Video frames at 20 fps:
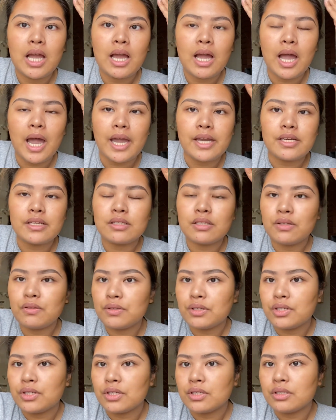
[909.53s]
I just use it
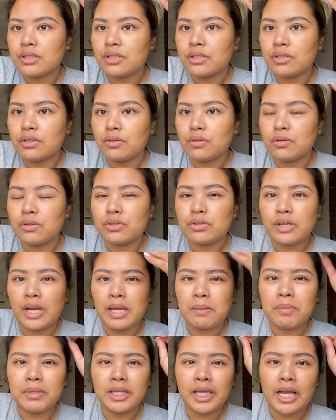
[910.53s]
just to shape
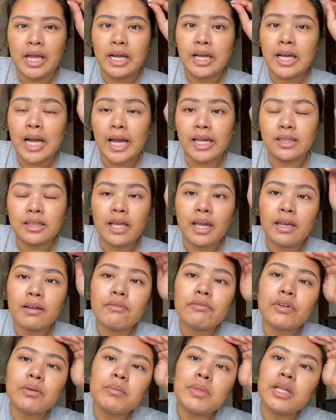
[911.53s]
and like a guideline
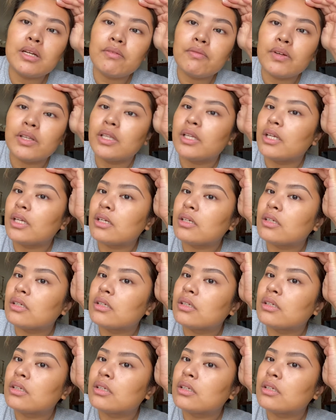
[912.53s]
for me to fill in